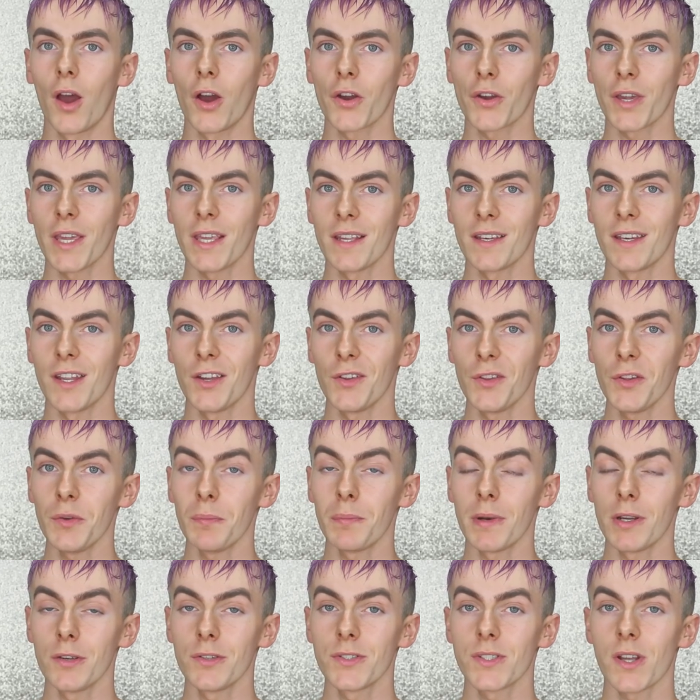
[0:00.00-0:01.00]
Okay, now the
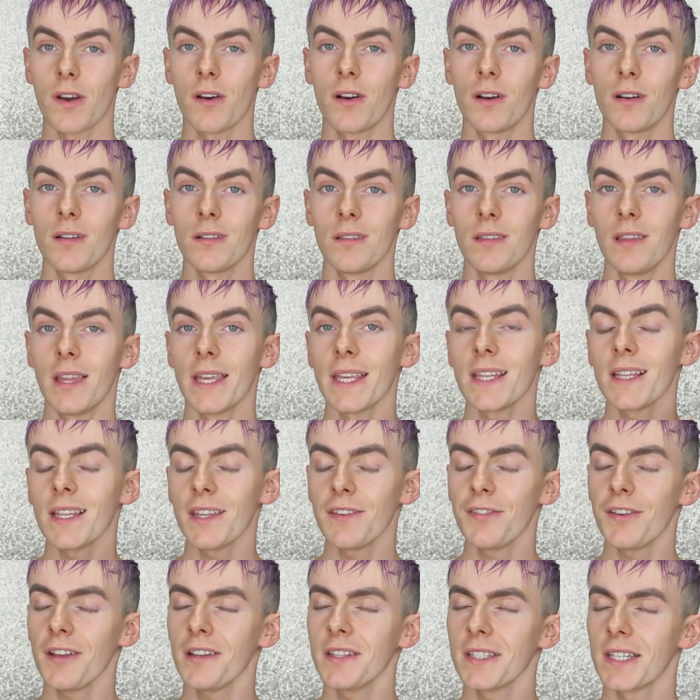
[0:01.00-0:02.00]
brows are lightly
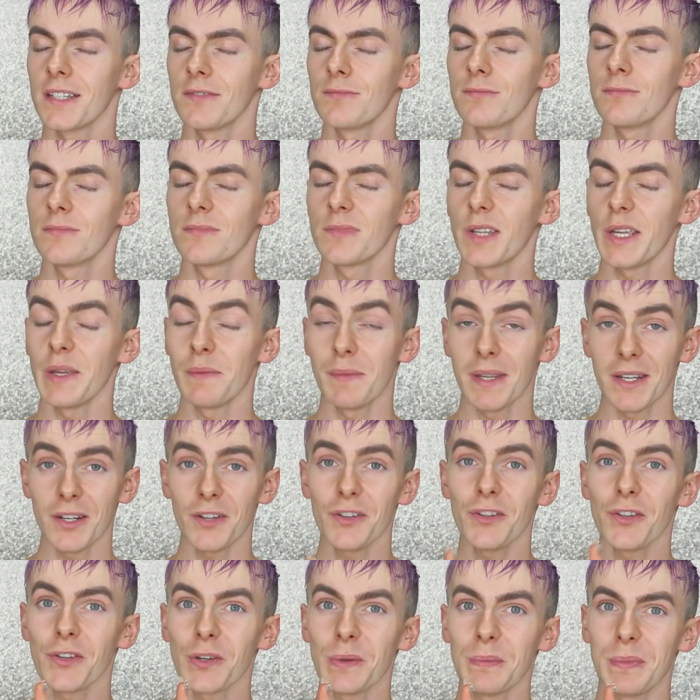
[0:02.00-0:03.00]
filled in. It might
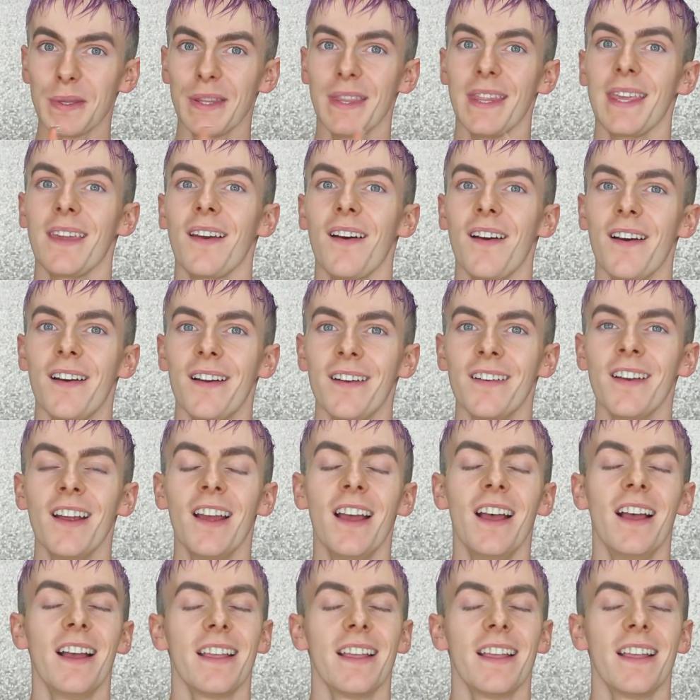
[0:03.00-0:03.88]
not look it, but they are.